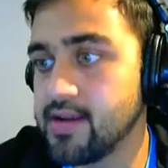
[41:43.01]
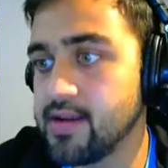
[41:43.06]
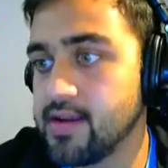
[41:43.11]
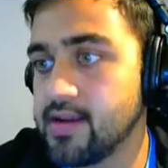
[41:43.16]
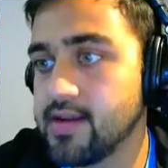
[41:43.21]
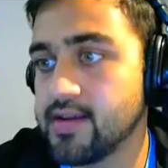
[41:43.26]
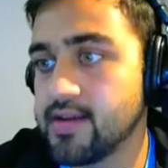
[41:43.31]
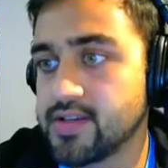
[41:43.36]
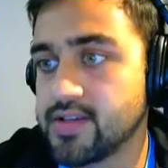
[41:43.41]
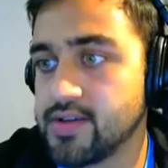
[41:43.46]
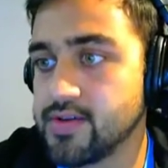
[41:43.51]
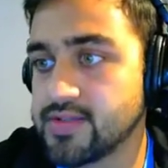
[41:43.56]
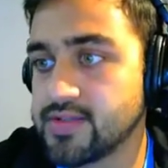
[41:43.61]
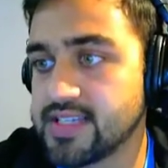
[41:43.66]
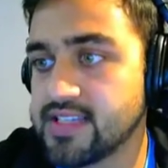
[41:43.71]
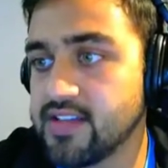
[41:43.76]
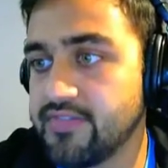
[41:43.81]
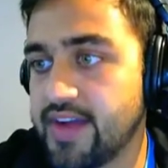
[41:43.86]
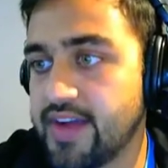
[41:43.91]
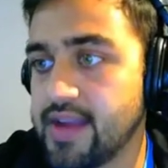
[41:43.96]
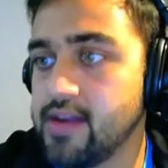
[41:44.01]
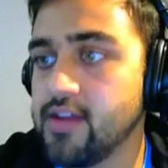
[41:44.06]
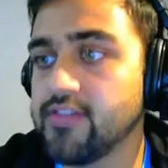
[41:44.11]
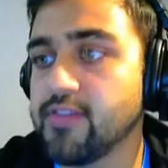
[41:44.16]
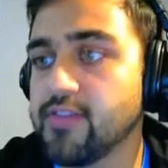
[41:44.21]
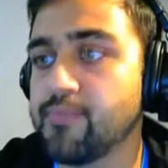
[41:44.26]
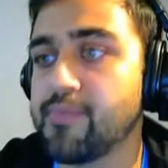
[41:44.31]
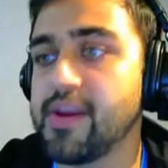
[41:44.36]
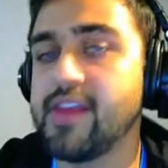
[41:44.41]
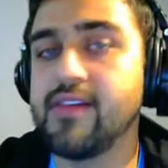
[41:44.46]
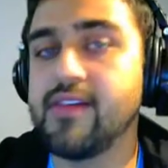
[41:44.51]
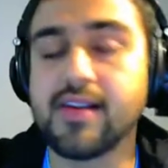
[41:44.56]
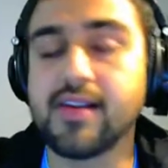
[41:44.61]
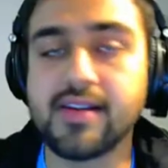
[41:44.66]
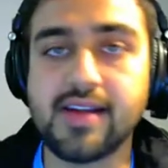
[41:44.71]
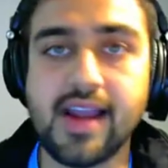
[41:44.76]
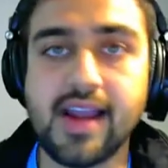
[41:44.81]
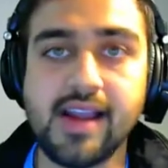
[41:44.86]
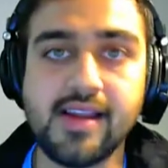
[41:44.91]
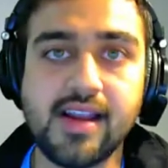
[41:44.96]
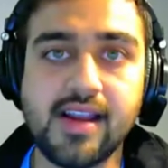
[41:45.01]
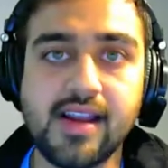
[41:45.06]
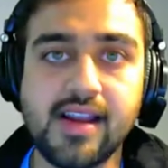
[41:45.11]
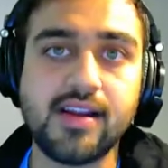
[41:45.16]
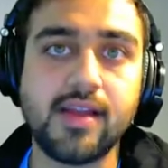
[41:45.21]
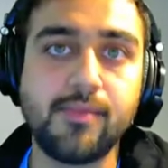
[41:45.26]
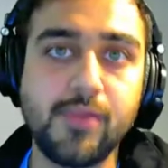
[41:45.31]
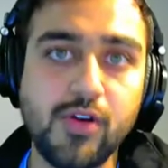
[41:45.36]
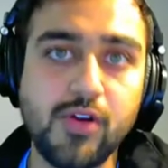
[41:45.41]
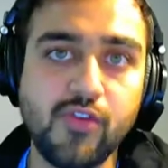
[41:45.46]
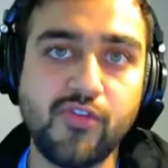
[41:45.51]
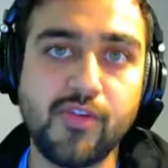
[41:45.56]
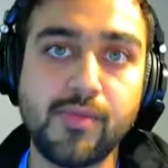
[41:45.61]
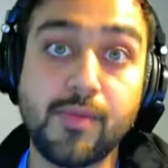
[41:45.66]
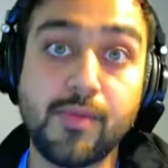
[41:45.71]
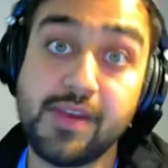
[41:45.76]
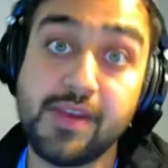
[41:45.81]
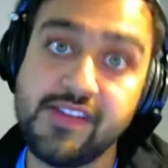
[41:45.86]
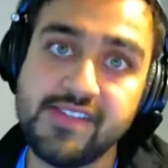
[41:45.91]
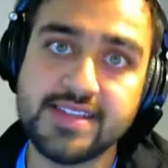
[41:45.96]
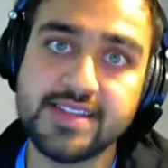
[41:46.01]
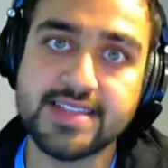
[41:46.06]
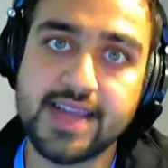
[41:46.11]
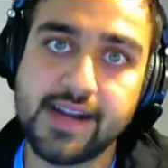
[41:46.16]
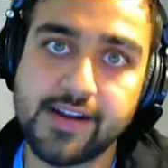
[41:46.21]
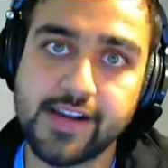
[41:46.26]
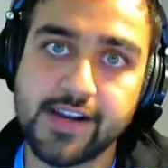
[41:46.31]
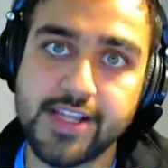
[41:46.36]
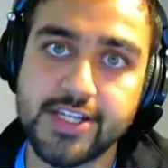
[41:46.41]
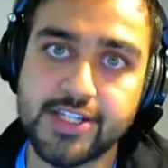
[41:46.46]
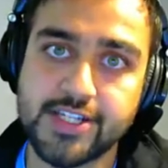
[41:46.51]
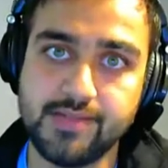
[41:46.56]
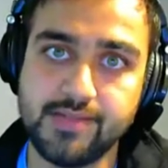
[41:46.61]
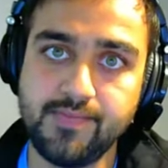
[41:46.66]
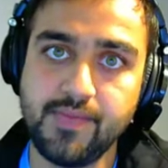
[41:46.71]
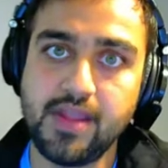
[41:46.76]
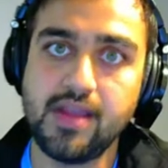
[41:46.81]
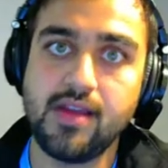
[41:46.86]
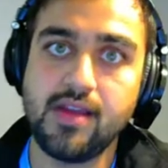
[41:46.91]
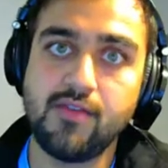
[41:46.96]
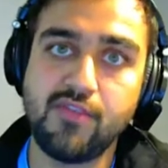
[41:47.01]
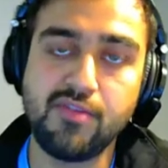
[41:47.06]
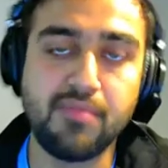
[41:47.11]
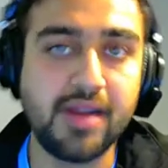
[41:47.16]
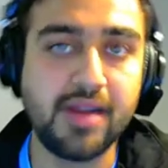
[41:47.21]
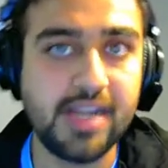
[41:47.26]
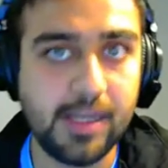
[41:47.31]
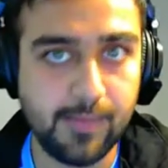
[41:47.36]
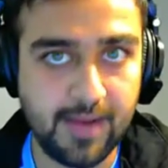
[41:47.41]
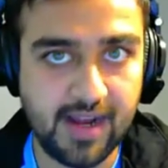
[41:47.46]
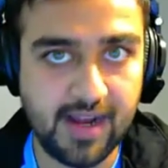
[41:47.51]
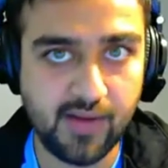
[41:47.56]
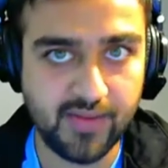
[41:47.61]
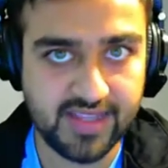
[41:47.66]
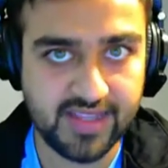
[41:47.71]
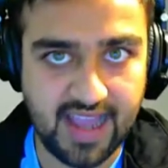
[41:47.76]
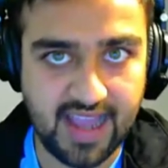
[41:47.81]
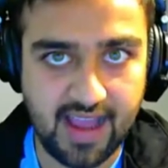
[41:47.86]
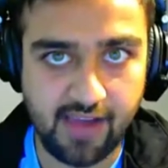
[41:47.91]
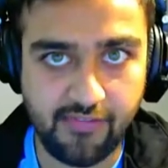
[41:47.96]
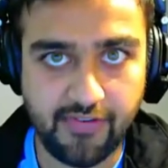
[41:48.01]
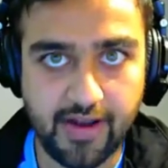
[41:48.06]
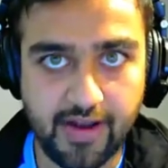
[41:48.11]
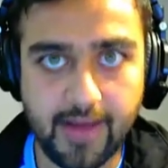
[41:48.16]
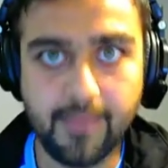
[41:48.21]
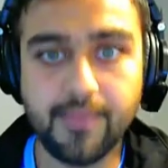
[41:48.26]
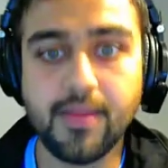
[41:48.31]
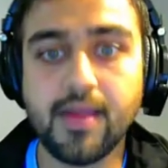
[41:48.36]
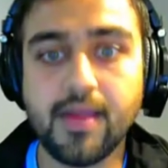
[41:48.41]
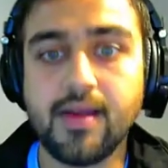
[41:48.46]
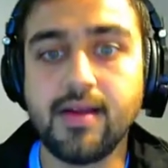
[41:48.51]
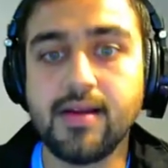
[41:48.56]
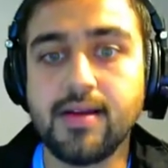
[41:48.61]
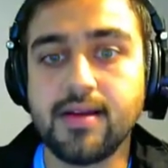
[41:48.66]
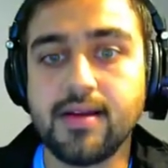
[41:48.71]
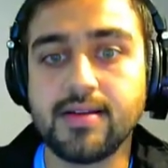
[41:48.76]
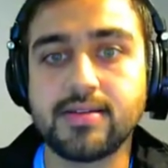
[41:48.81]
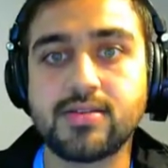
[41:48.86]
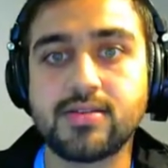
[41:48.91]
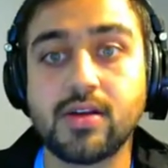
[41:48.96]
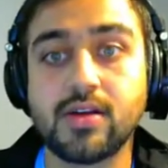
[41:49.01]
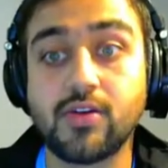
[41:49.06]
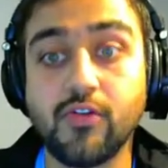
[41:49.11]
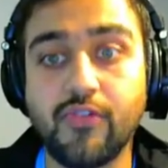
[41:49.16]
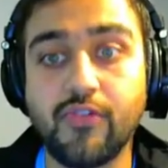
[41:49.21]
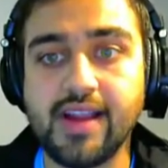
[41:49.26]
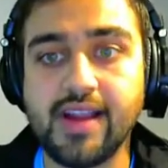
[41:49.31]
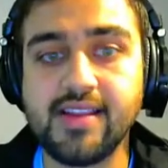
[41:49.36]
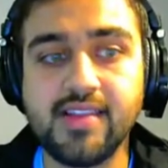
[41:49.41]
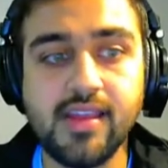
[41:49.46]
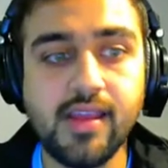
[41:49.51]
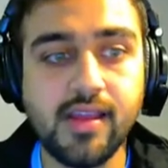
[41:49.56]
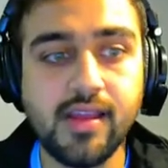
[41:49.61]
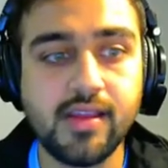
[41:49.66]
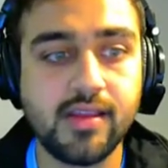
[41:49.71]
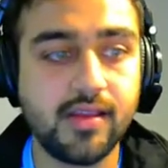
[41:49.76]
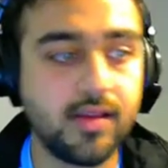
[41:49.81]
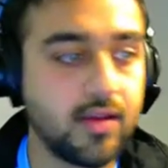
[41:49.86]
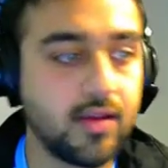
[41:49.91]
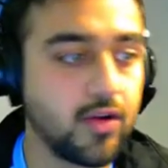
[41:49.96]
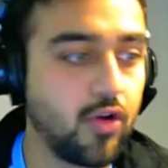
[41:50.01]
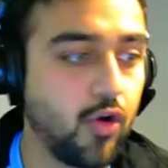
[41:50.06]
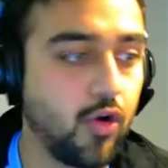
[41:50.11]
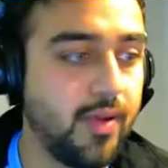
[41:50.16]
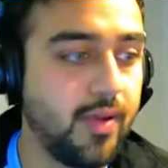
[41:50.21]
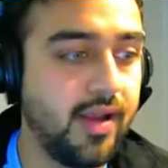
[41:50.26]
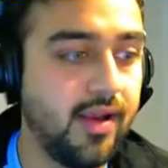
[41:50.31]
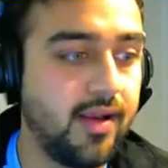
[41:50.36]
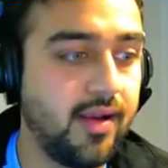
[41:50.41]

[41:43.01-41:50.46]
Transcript: So using the value of the delta w from the previous iteration, we multiplied with alpha to find the global.